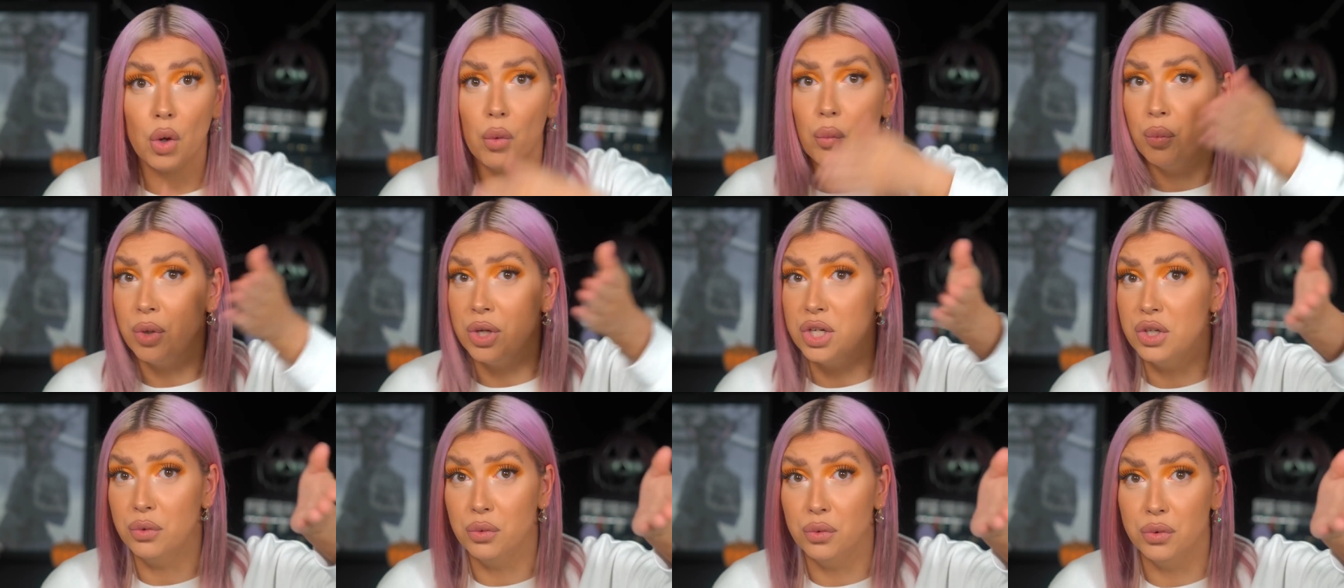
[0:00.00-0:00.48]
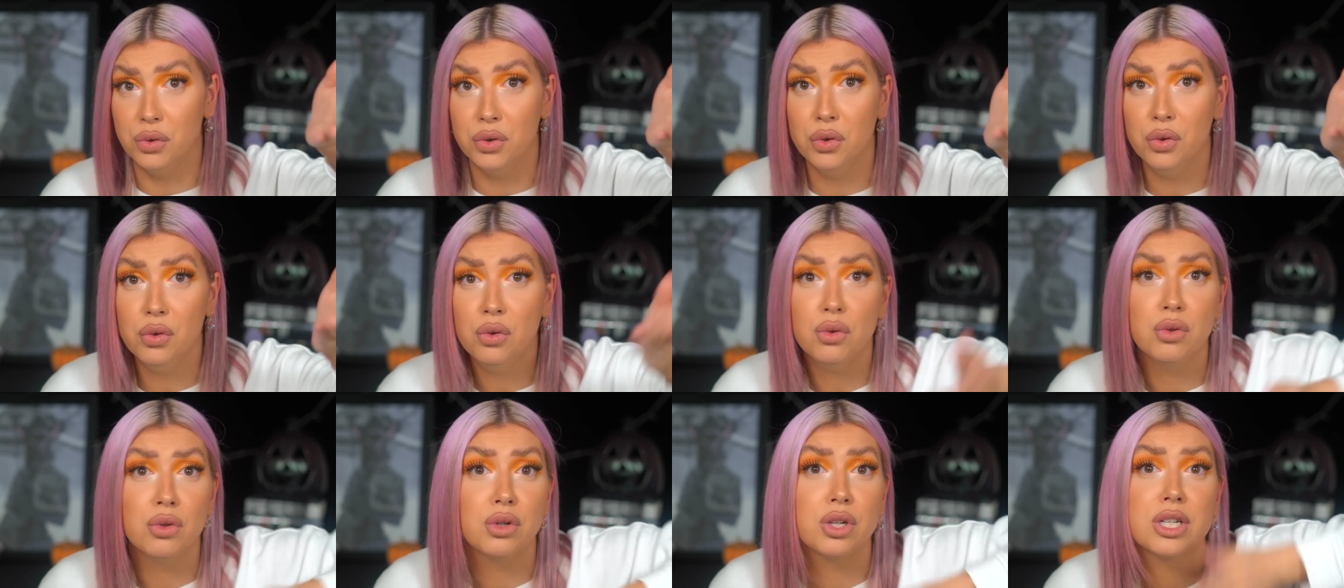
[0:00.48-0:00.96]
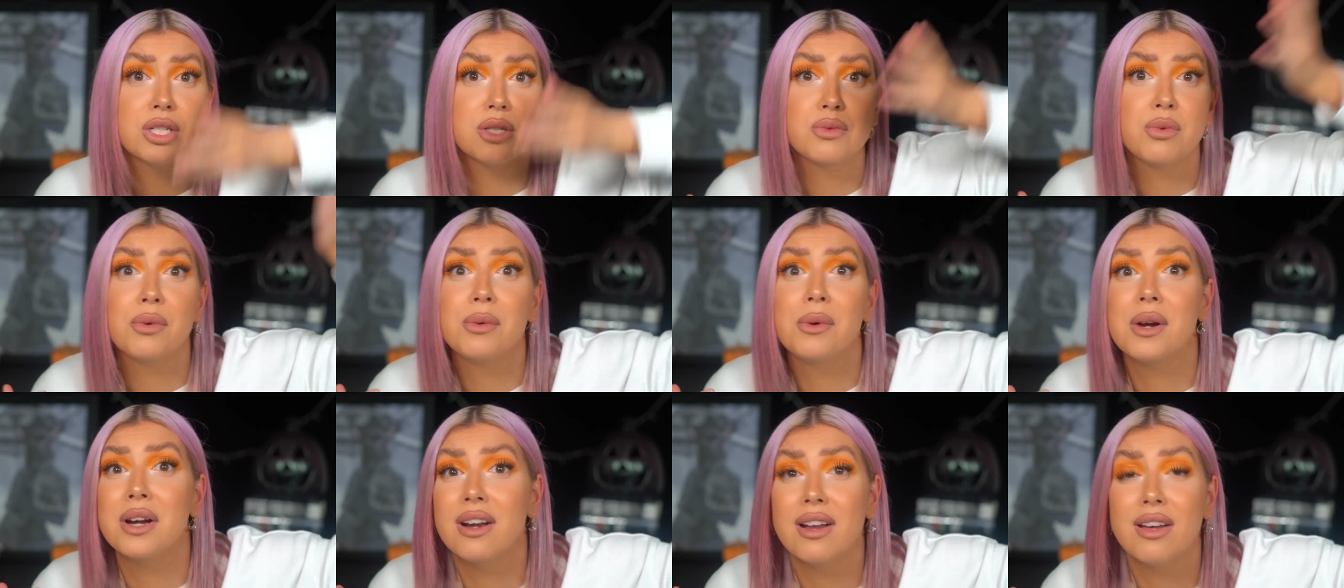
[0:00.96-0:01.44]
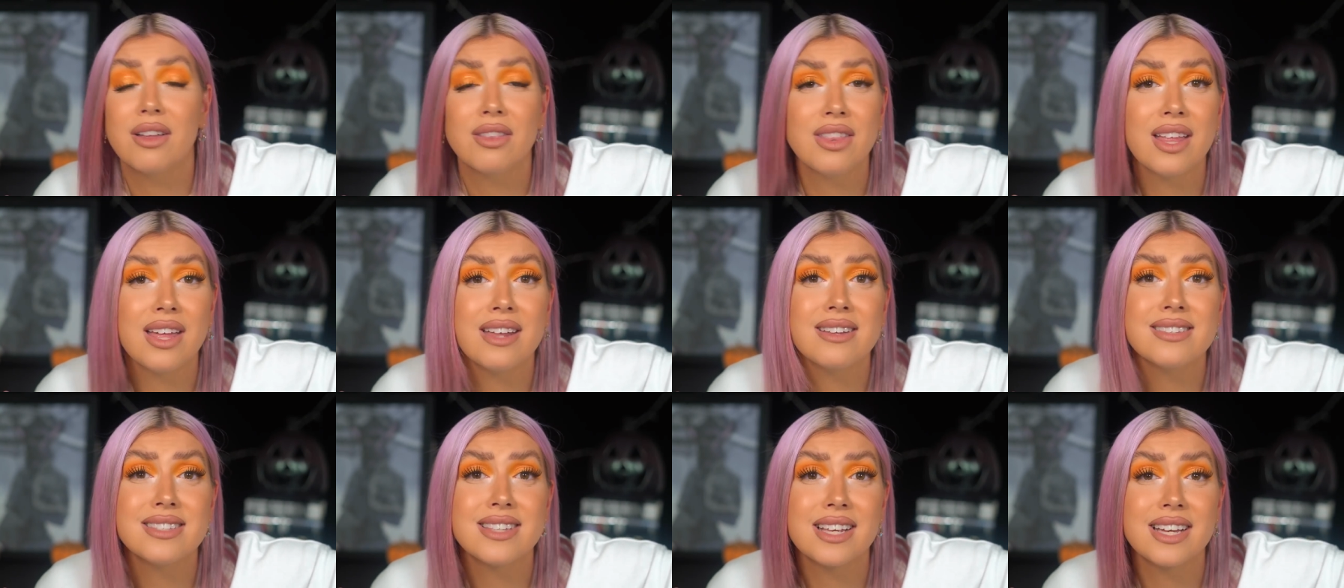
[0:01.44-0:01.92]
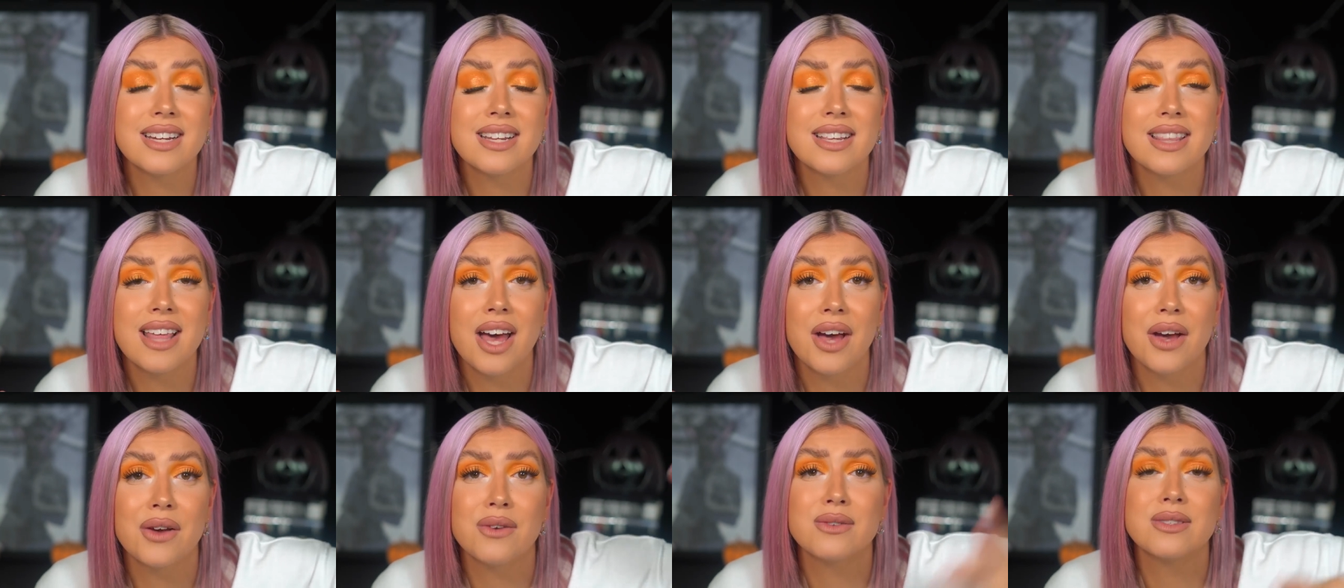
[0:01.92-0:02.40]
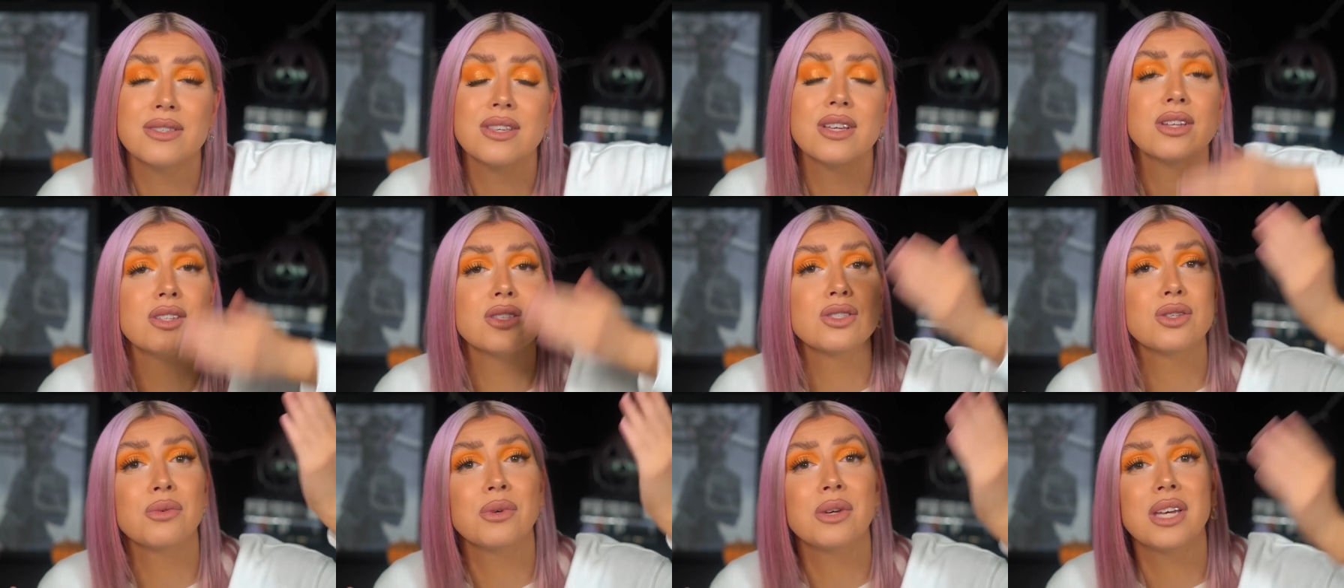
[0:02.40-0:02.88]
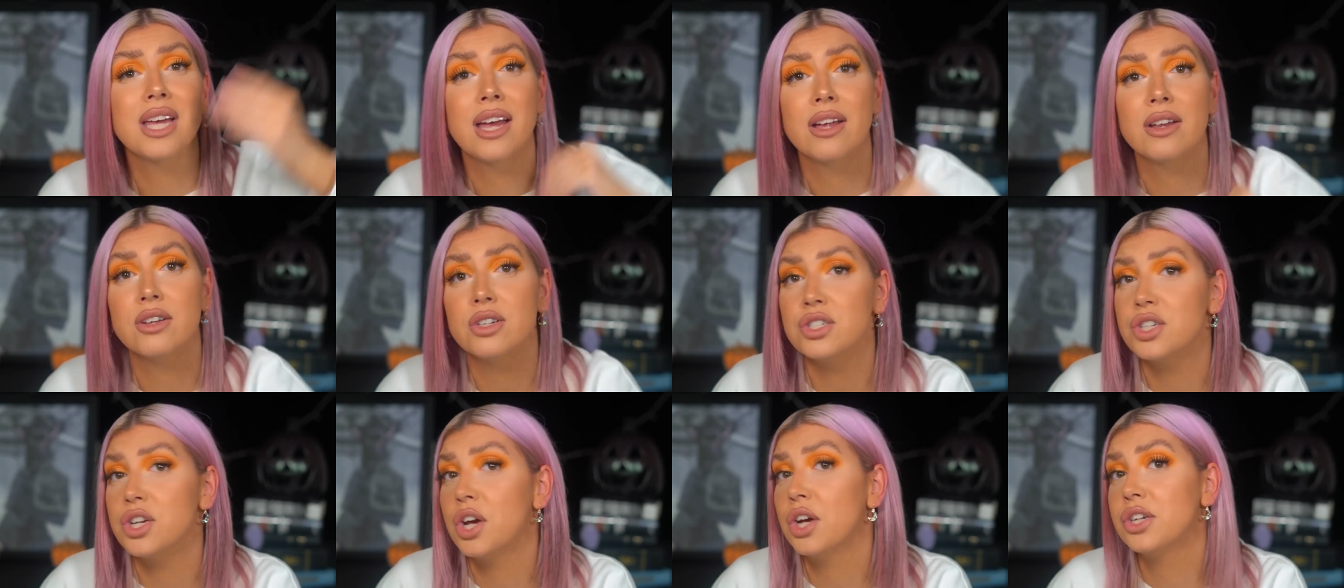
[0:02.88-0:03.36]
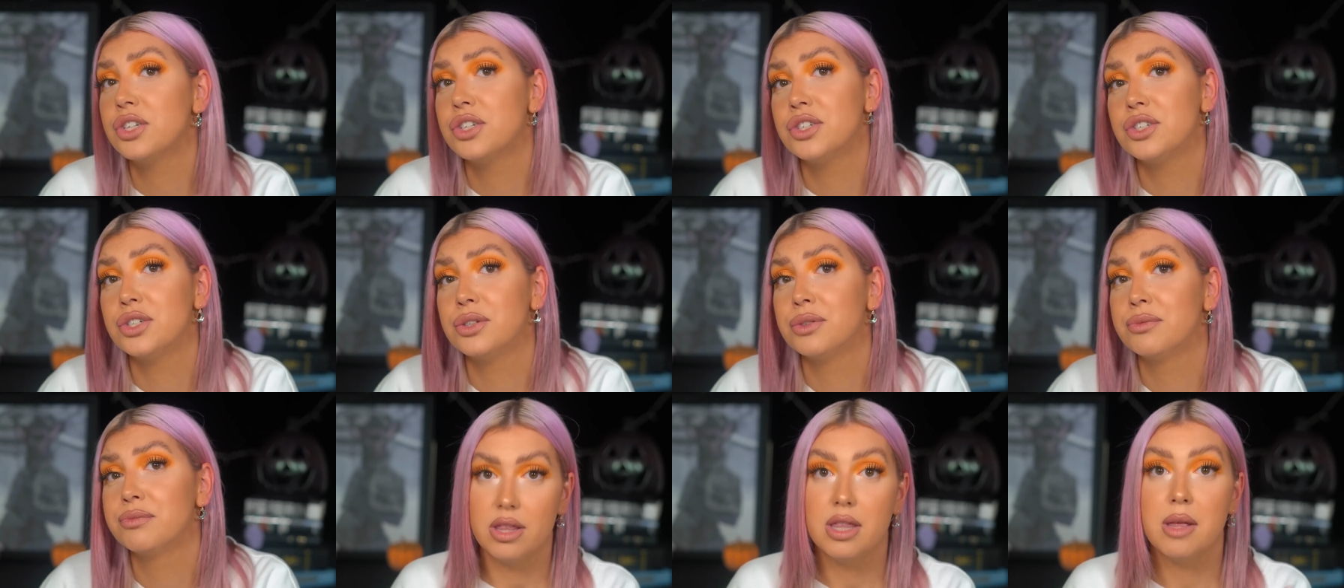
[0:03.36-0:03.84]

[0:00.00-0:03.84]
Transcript: We don't know, because we weren't on the inside of the house, so we can't judge.